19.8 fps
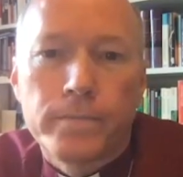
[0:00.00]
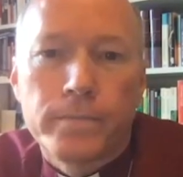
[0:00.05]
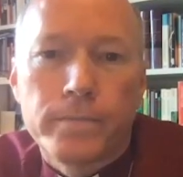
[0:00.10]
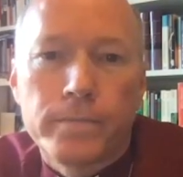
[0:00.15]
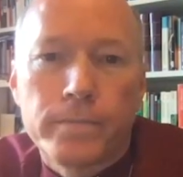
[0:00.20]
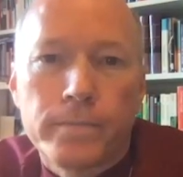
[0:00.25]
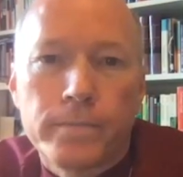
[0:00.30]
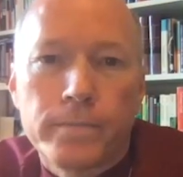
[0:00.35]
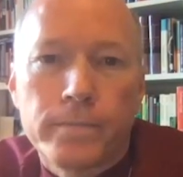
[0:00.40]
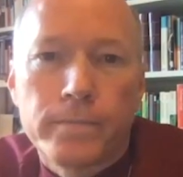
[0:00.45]

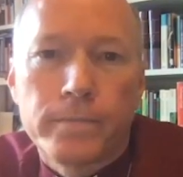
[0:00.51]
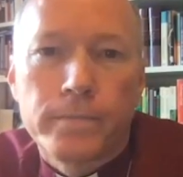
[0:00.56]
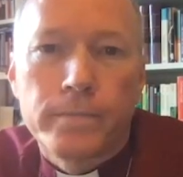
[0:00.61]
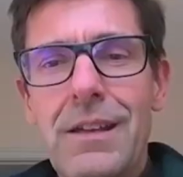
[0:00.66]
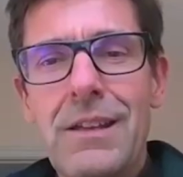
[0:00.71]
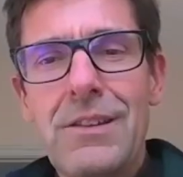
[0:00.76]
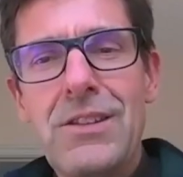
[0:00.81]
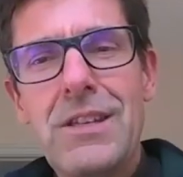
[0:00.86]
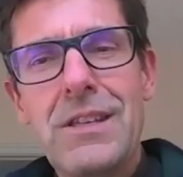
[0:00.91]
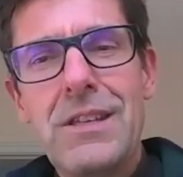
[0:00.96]
No, that's
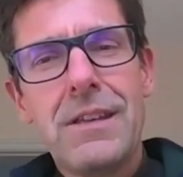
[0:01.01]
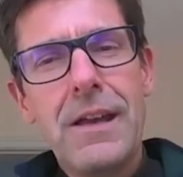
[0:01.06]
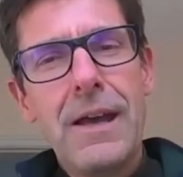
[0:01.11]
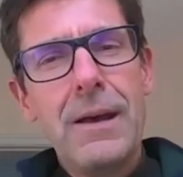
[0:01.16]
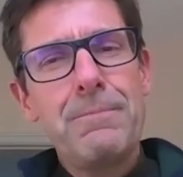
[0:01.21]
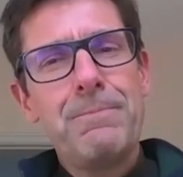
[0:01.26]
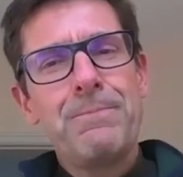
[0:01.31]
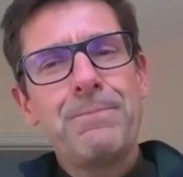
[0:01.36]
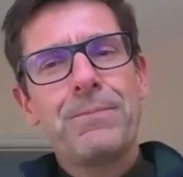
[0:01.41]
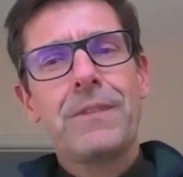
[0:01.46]
right. I think
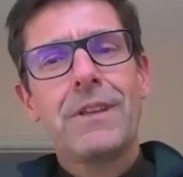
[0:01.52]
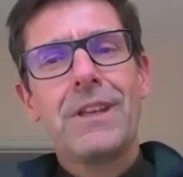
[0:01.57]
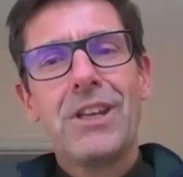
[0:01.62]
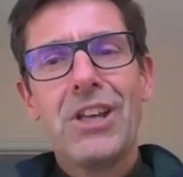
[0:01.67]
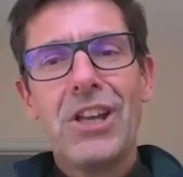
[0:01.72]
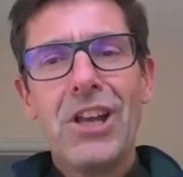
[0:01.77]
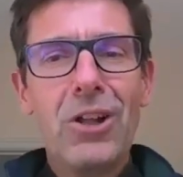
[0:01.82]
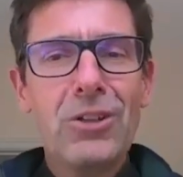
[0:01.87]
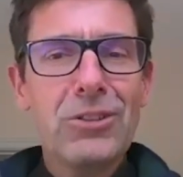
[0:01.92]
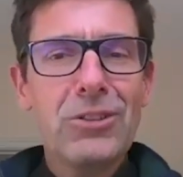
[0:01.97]

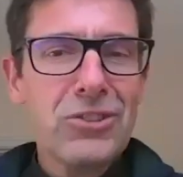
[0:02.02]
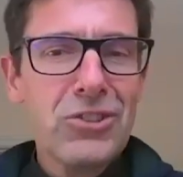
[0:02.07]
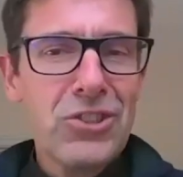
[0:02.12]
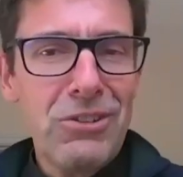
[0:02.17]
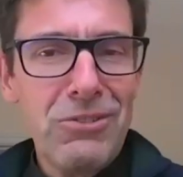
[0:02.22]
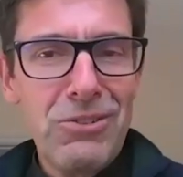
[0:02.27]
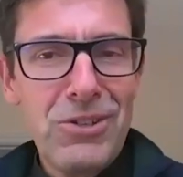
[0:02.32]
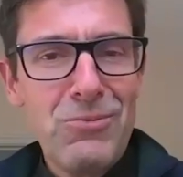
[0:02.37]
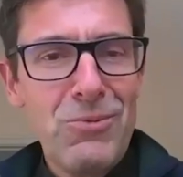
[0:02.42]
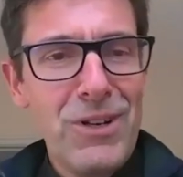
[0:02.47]

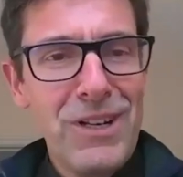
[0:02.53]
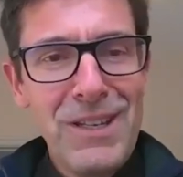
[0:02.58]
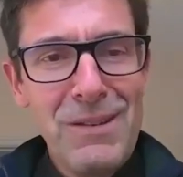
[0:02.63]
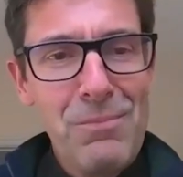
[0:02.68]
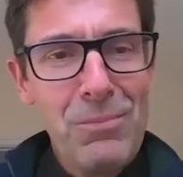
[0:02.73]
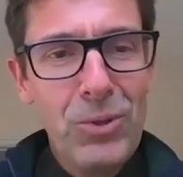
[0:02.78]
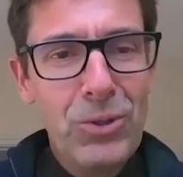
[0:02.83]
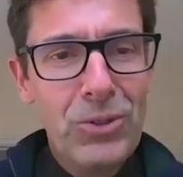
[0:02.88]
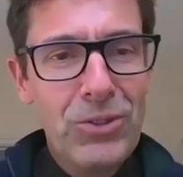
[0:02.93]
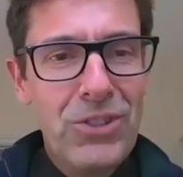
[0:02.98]
culture is really
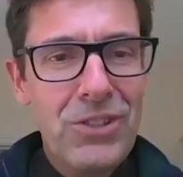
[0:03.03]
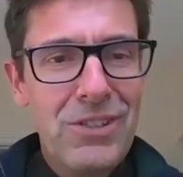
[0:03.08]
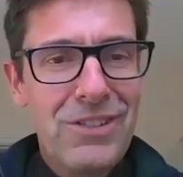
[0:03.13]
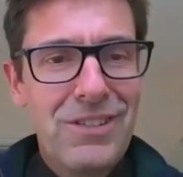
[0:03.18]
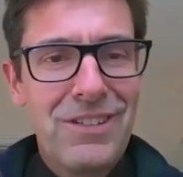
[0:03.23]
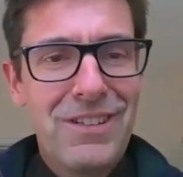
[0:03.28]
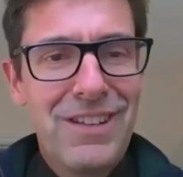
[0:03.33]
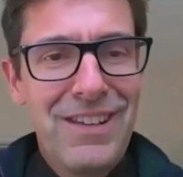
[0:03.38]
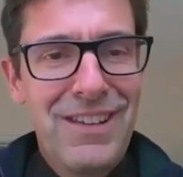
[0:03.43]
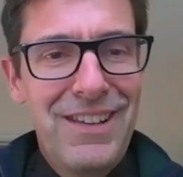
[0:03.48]

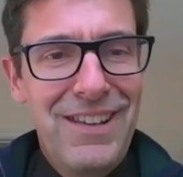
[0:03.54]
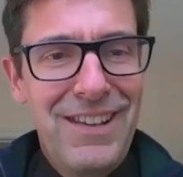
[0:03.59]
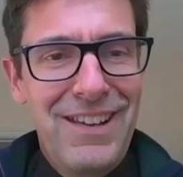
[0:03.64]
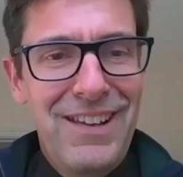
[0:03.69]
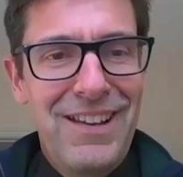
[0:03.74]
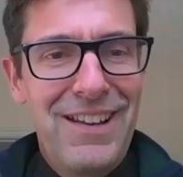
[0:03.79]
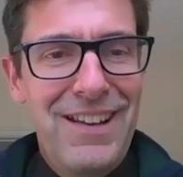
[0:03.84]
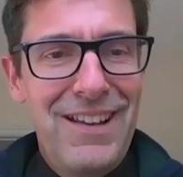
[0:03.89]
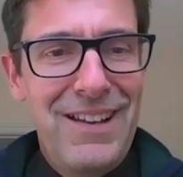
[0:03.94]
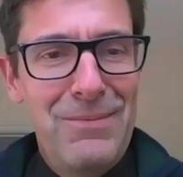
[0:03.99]
important.
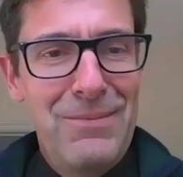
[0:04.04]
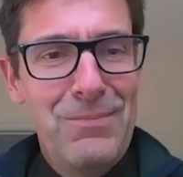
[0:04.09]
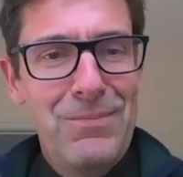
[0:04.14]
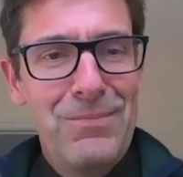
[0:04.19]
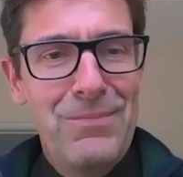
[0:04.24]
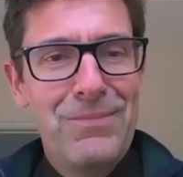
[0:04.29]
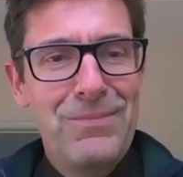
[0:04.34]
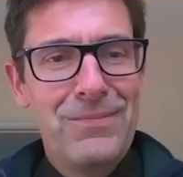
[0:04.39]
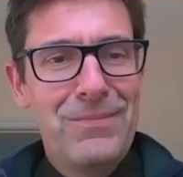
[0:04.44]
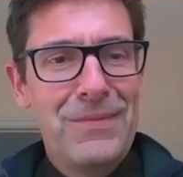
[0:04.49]

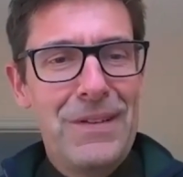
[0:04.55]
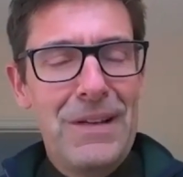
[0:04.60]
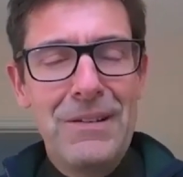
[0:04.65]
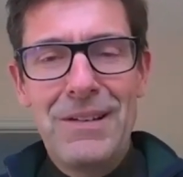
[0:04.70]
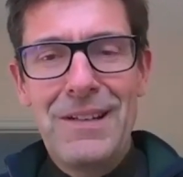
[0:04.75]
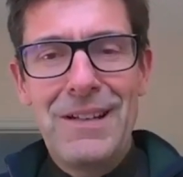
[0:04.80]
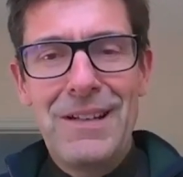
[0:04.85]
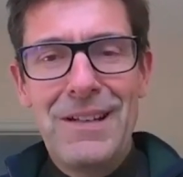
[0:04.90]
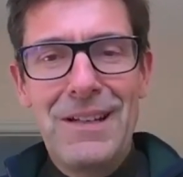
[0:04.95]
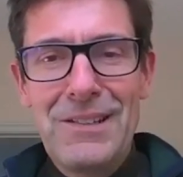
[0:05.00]
No
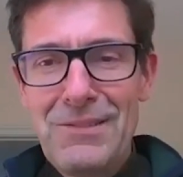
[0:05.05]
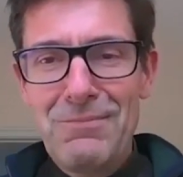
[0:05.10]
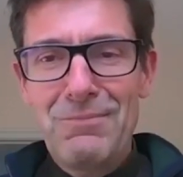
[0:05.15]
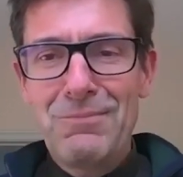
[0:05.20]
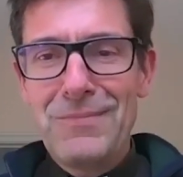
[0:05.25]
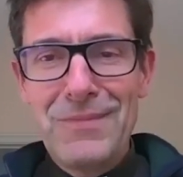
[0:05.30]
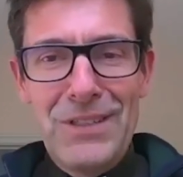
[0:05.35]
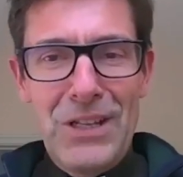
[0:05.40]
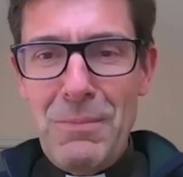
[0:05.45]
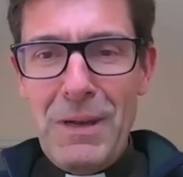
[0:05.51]

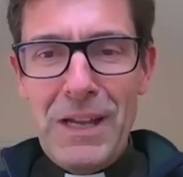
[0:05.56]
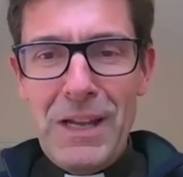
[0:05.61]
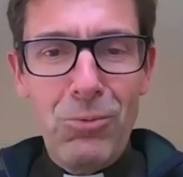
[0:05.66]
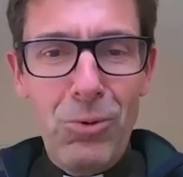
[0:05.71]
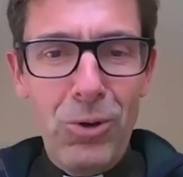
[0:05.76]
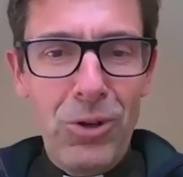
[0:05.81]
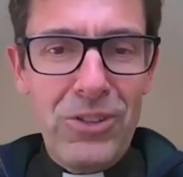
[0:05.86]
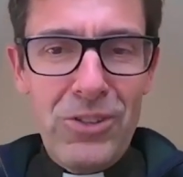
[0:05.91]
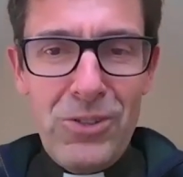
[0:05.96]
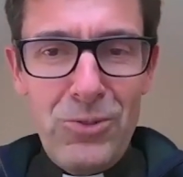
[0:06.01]
matter
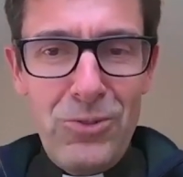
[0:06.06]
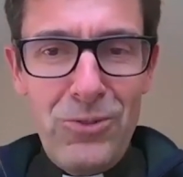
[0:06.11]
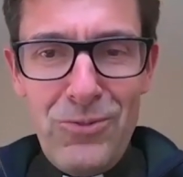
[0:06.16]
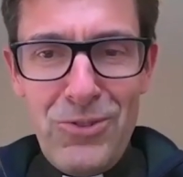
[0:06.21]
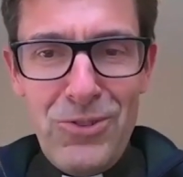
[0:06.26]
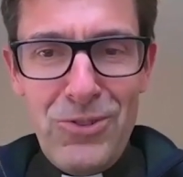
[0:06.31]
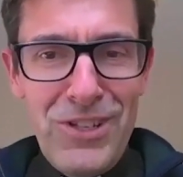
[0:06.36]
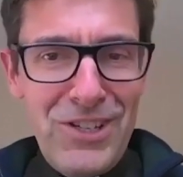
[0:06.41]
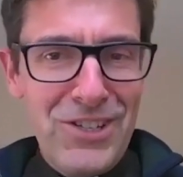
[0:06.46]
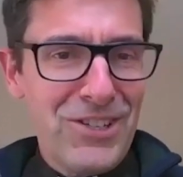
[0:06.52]
what the sort of
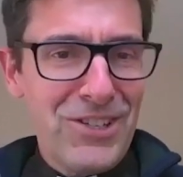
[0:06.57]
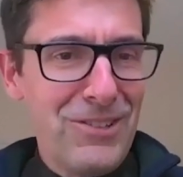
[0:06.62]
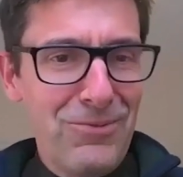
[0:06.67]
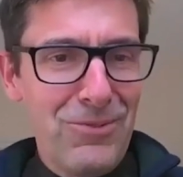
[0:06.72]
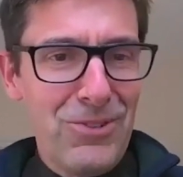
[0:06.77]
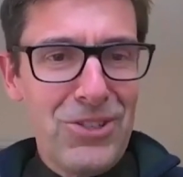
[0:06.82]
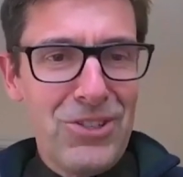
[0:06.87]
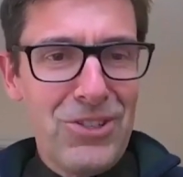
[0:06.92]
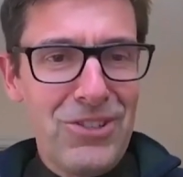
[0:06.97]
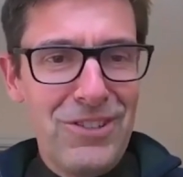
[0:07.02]
tradition of
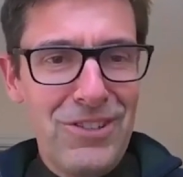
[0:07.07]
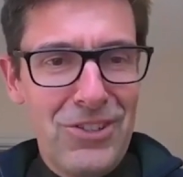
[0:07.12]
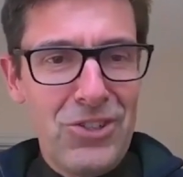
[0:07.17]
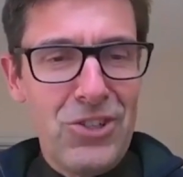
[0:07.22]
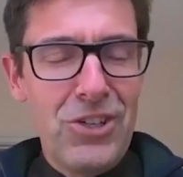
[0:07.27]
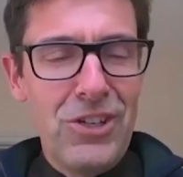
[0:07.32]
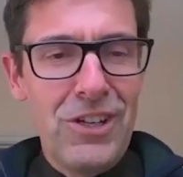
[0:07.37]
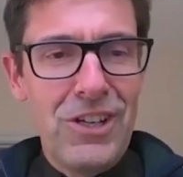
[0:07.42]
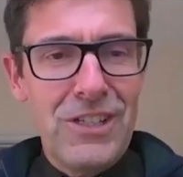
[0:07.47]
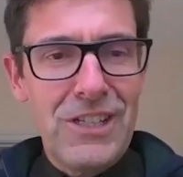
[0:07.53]
the
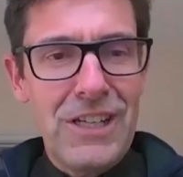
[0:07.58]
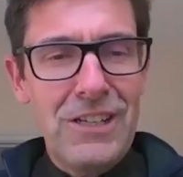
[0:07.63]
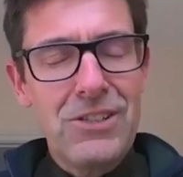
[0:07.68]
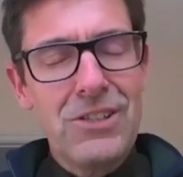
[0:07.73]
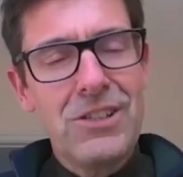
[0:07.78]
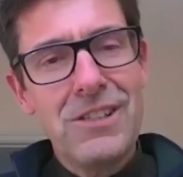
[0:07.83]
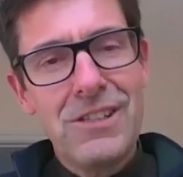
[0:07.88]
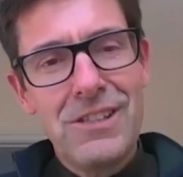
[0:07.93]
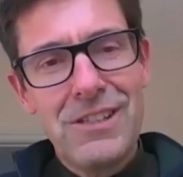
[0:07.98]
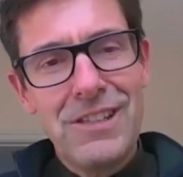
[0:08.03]
church, it's
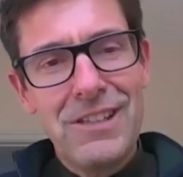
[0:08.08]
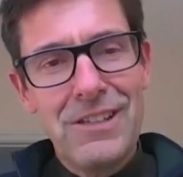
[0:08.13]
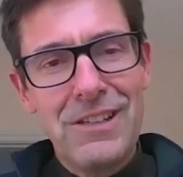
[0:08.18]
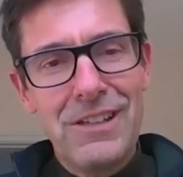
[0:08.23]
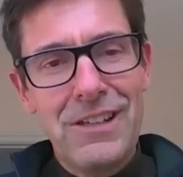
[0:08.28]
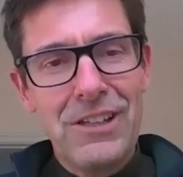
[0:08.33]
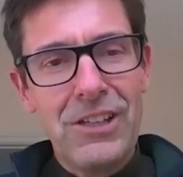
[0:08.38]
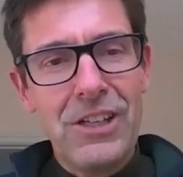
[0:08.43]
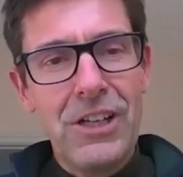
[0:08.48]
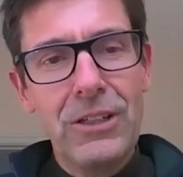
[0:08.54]

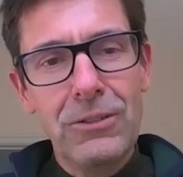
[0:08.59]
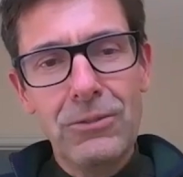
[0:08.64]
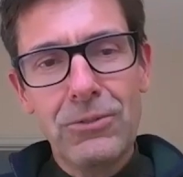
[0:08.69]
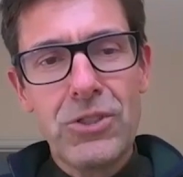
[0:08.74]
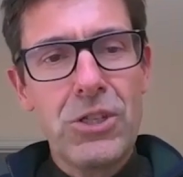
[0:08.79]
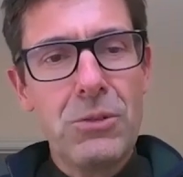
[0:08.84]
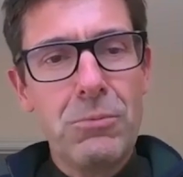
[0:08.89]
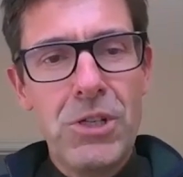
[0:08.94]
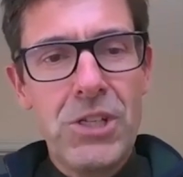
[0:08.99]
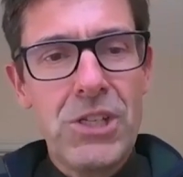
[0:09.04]
a
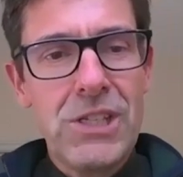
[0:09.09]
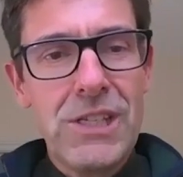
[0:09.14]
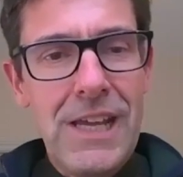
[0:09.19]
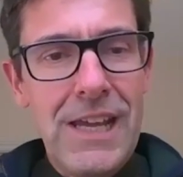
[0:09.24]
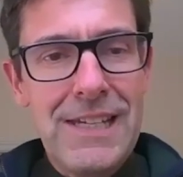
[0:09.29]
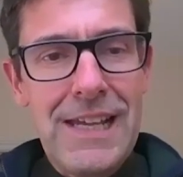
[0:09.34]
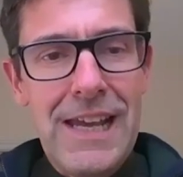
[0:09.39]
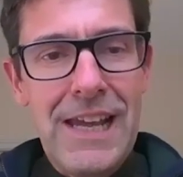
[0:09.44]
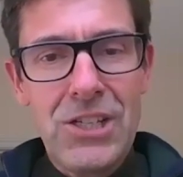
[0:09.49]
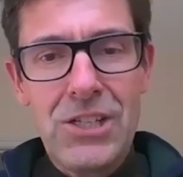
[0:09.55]
culture which
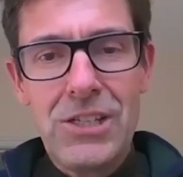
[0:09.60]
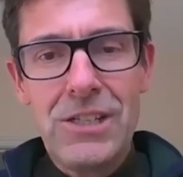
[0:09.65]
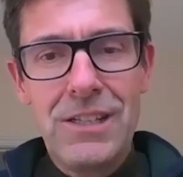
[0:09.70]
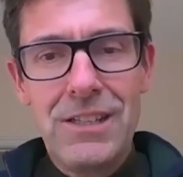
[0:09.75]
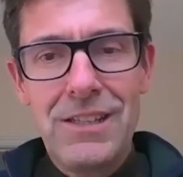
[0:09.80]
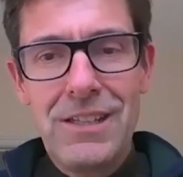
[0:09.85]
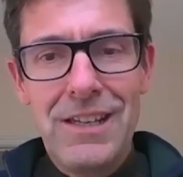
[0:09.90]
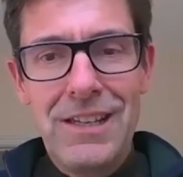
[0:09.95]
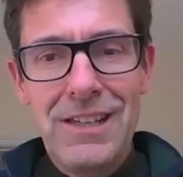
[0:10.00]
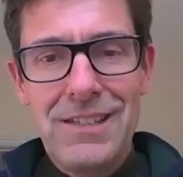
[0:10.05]
says actually
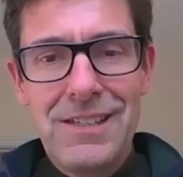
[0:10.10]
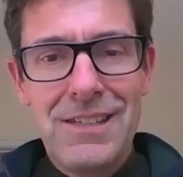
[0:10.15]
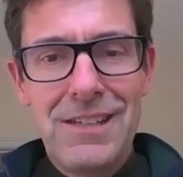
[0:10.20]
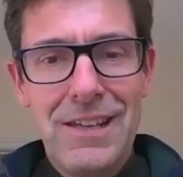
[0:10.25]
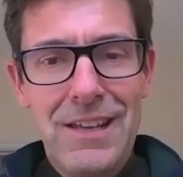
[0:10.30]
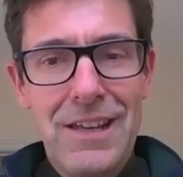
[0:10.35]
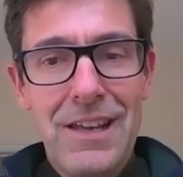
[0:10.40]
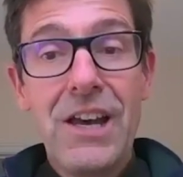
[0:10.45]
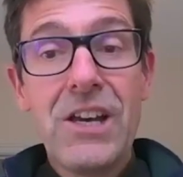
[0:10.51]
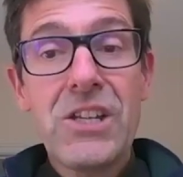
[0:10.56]
there's
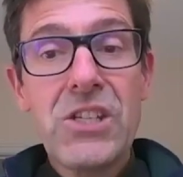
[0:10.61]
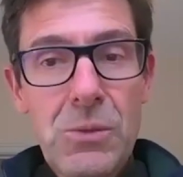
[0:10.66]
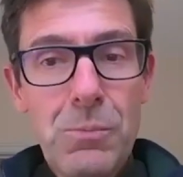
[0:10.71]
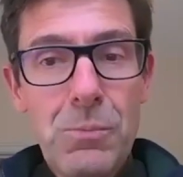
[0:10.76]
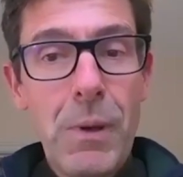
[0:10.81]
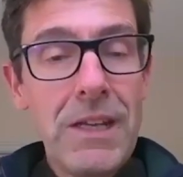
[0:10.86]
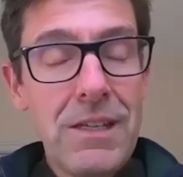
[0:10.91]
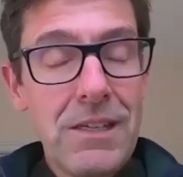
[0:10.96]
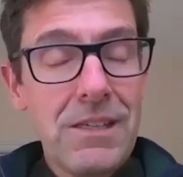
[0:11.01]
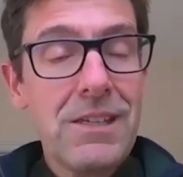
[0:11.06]
a
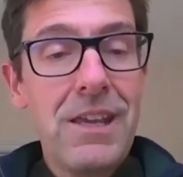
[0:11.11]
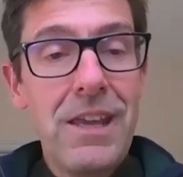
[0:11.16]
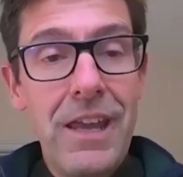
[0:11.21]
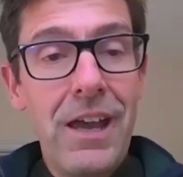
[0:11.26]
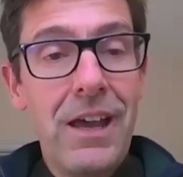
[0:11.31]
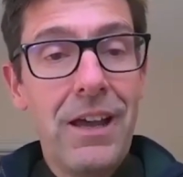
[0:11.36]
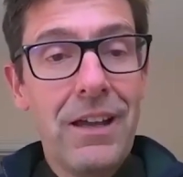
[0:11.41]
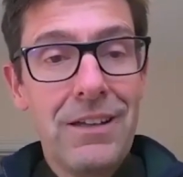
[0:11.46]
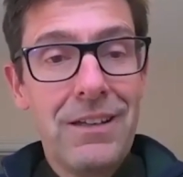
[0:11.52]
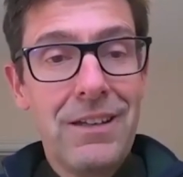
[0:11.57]
space here